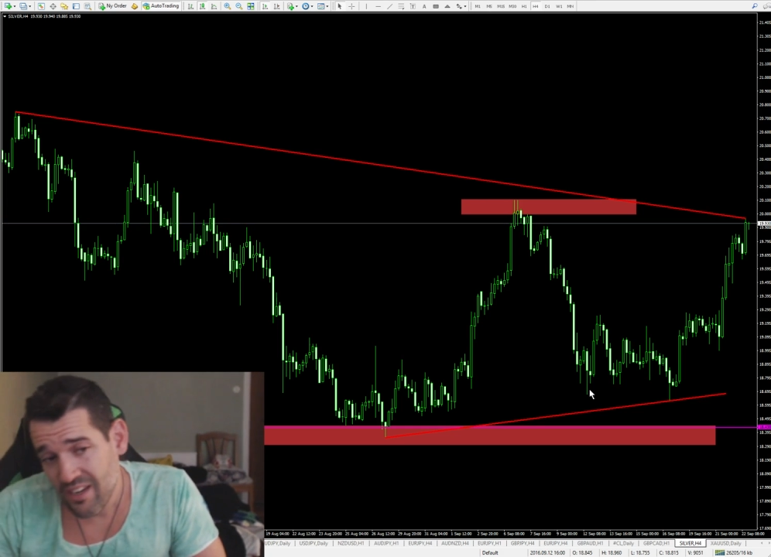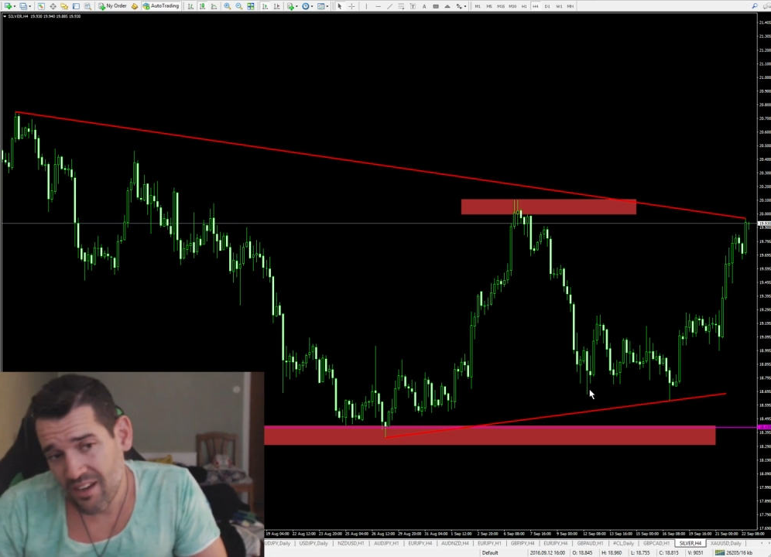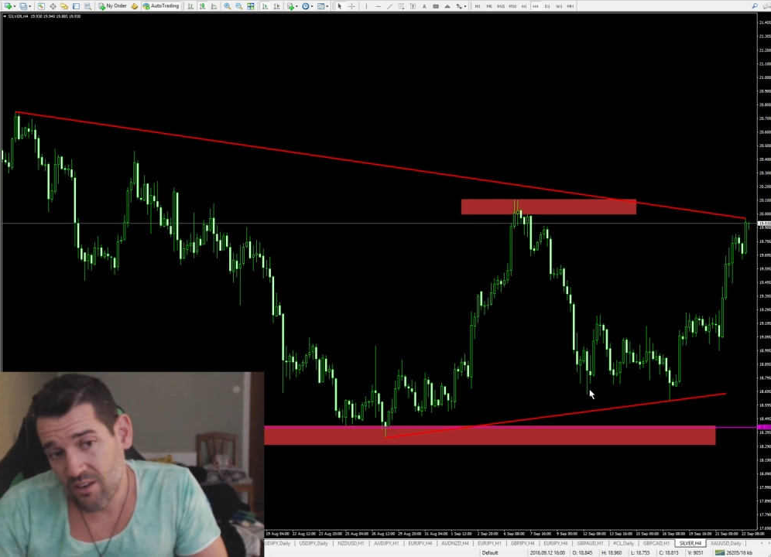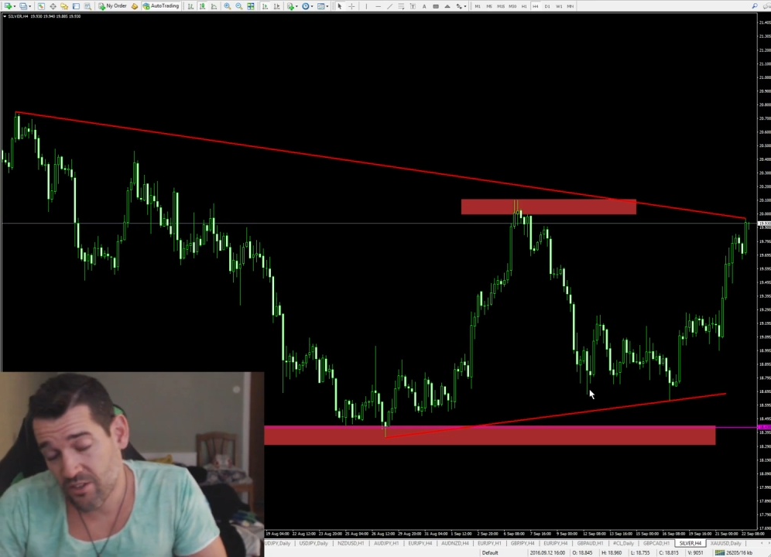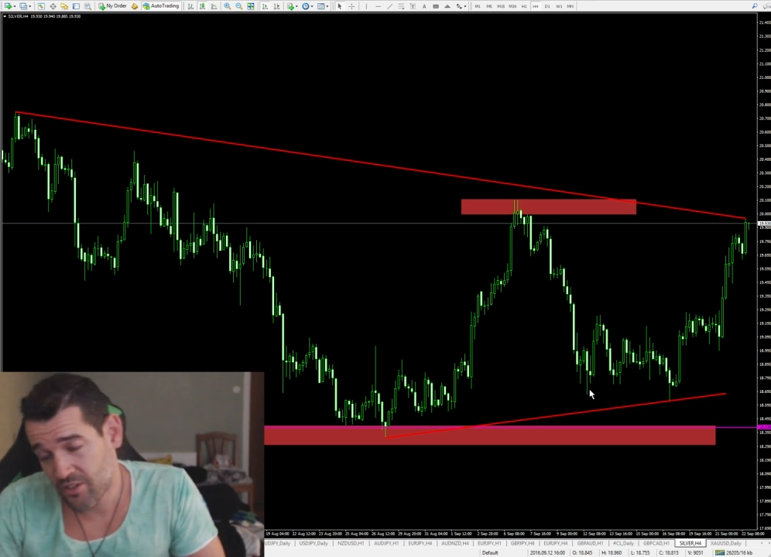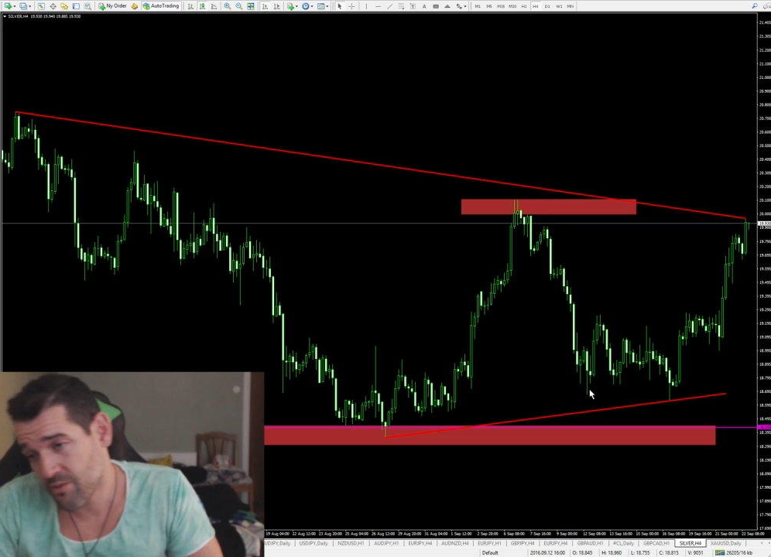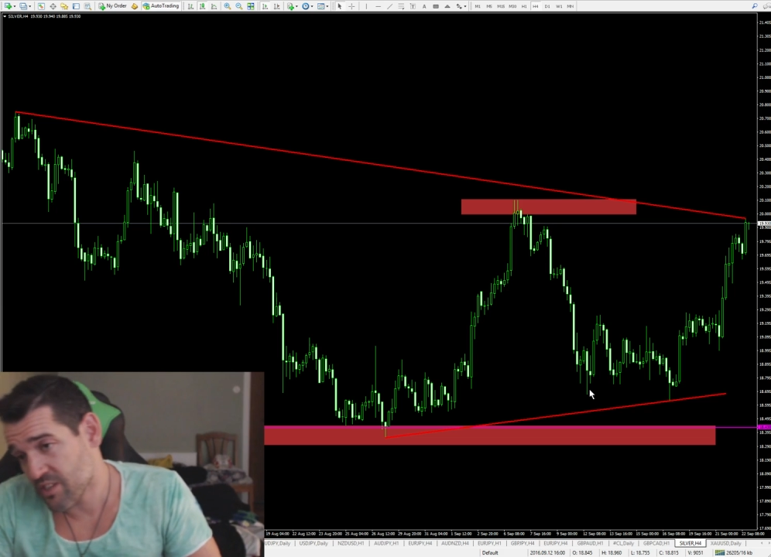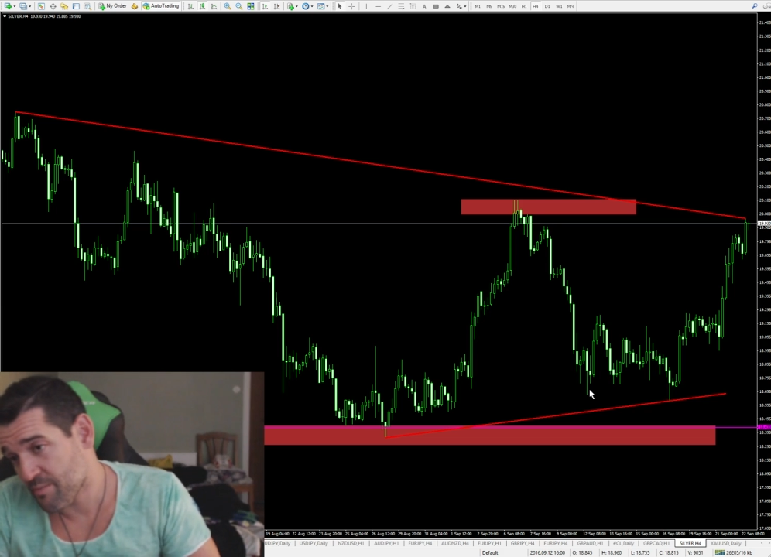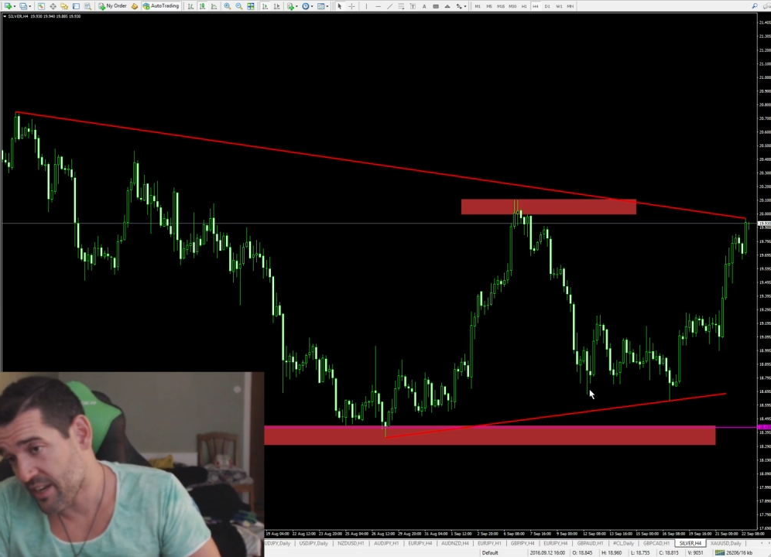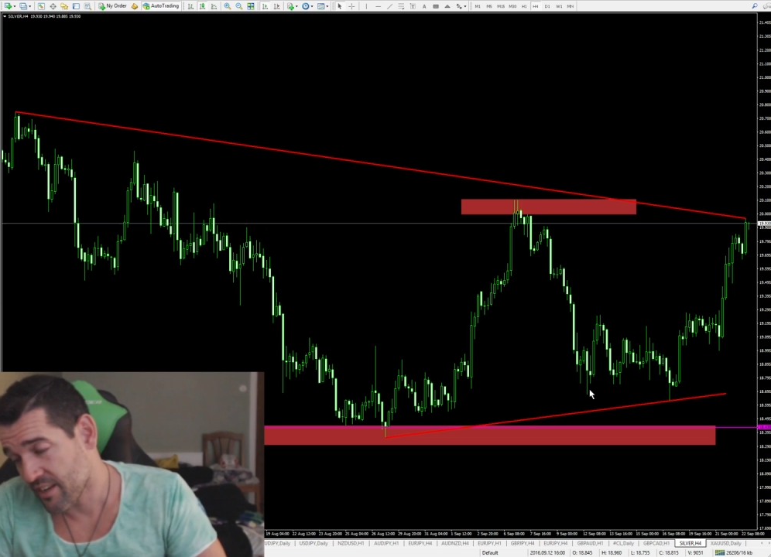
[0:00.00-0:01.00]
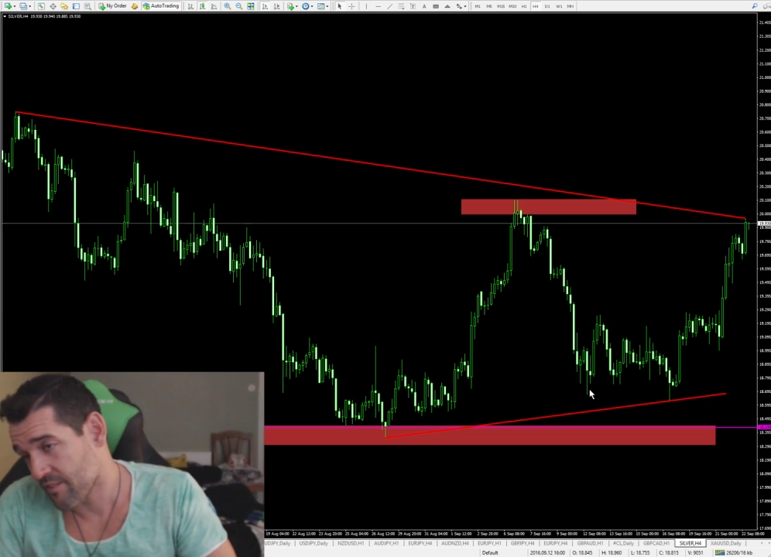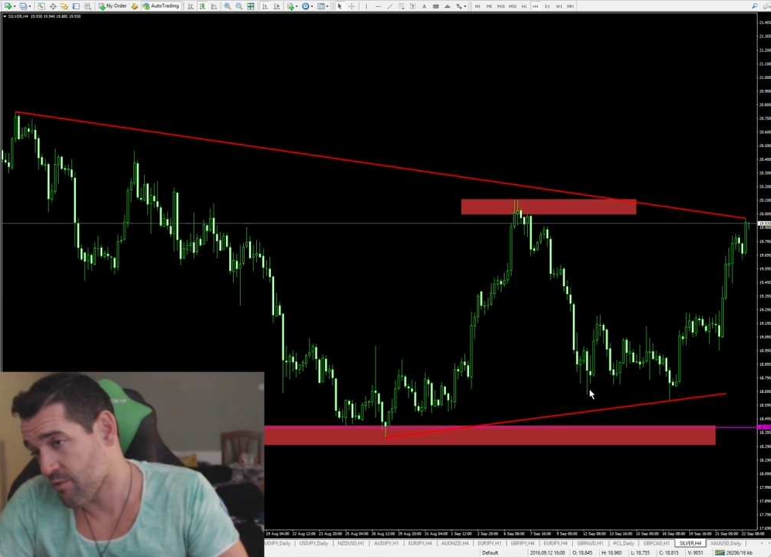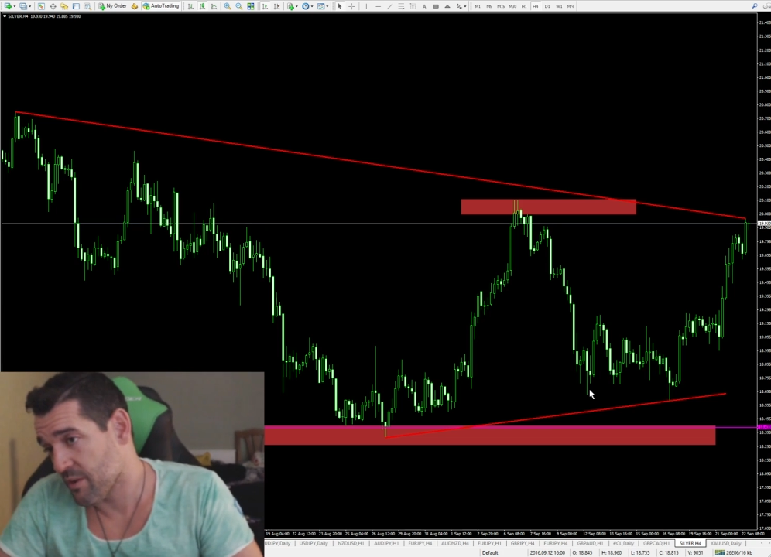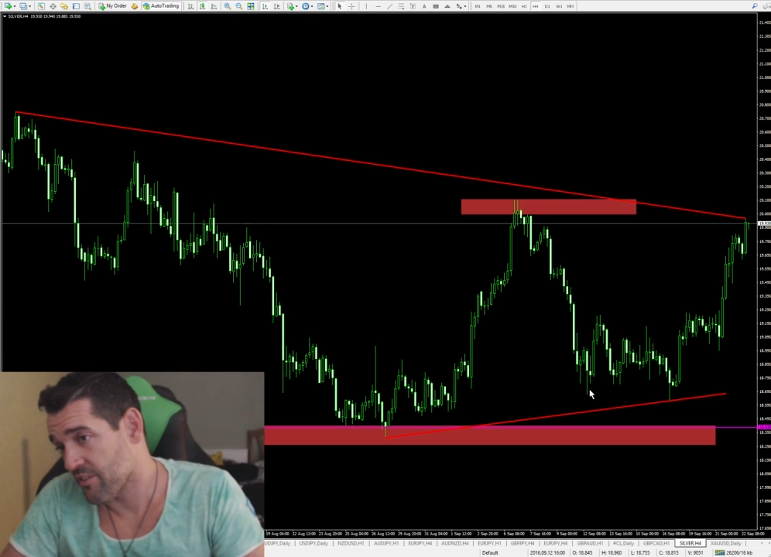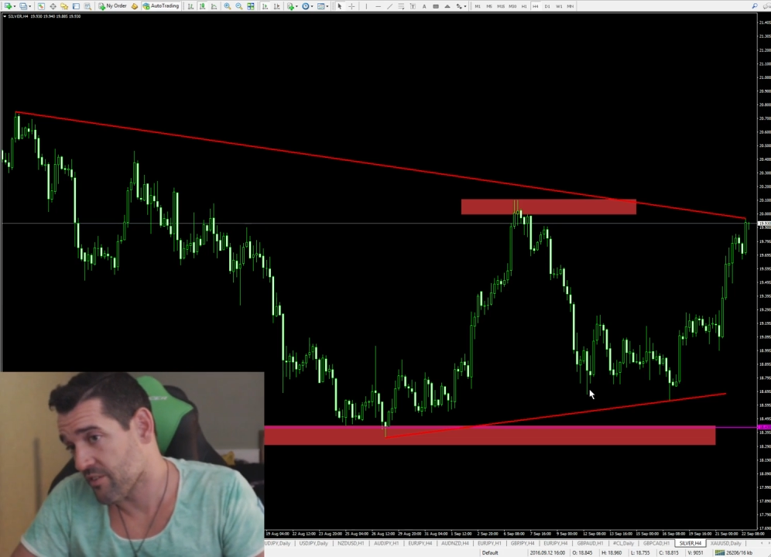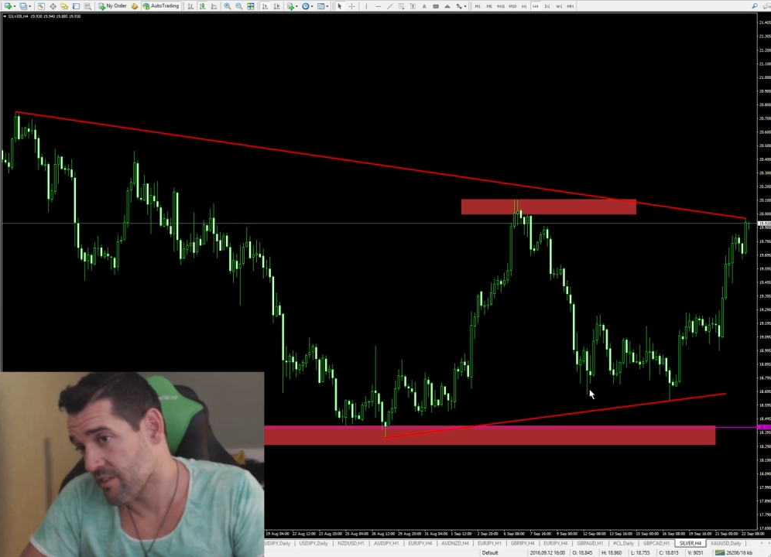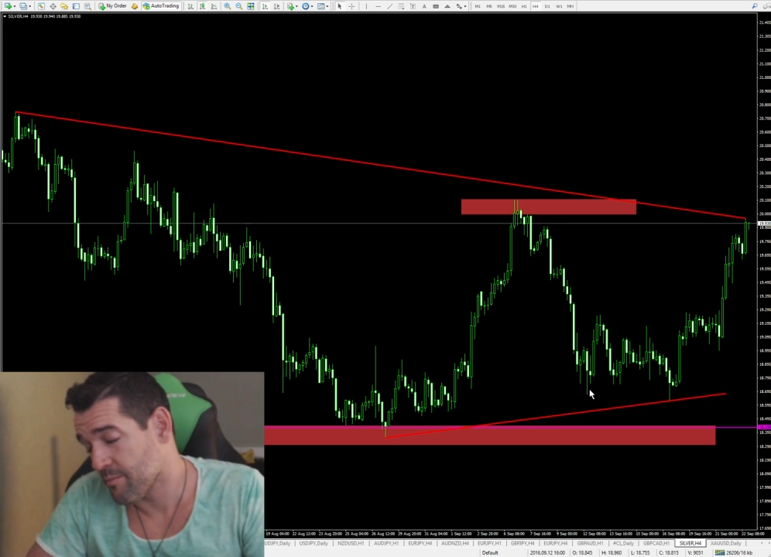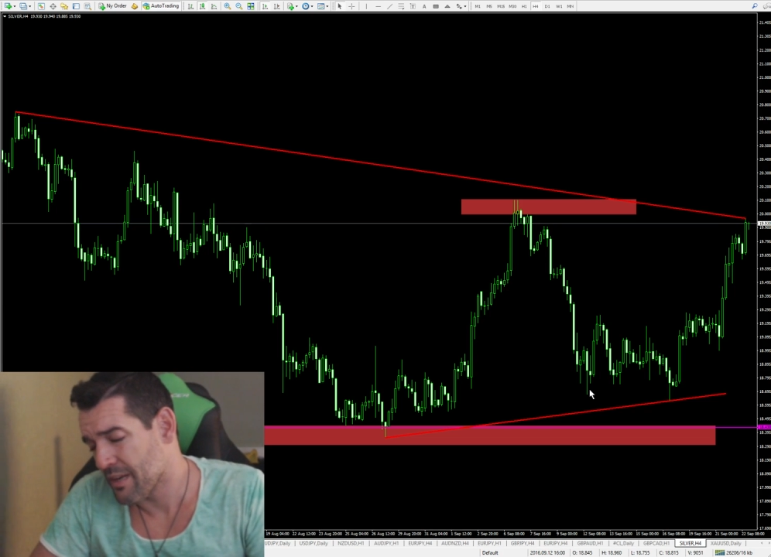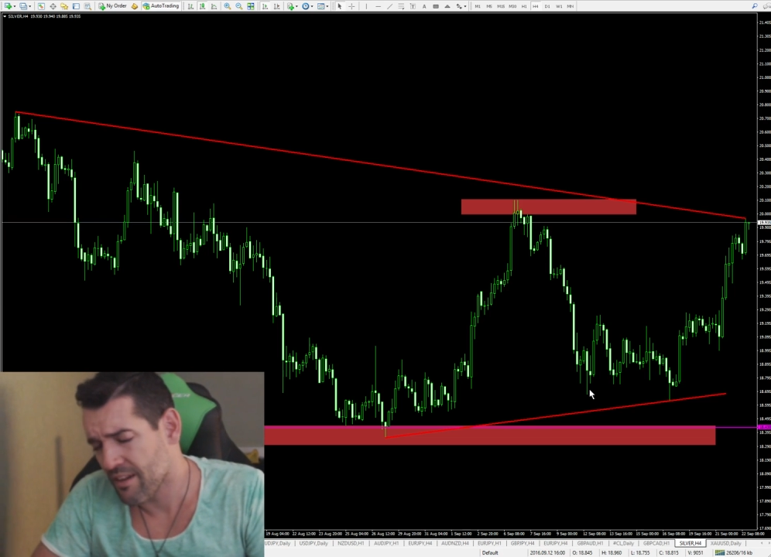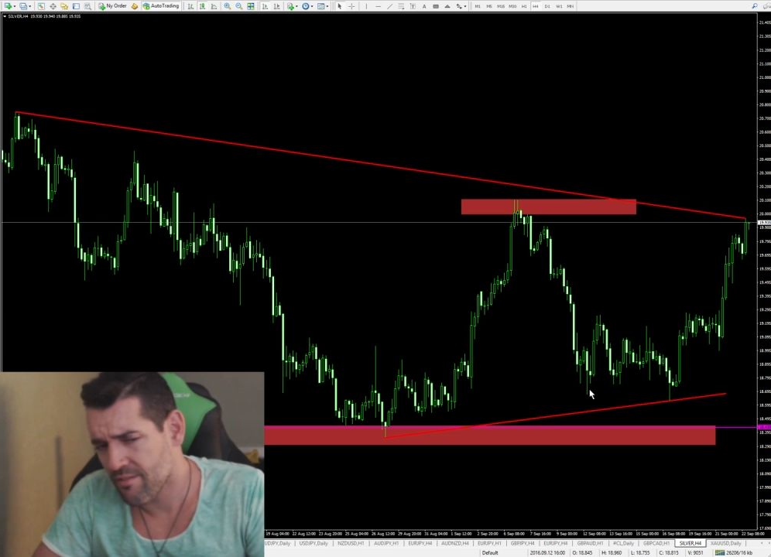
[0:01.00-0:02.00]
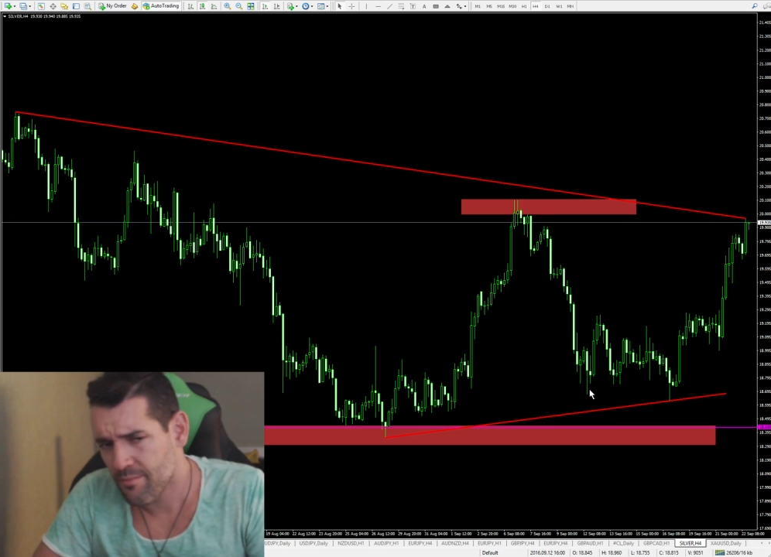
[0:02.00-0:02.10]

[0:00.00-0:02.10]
also known as pennant formation, I believe.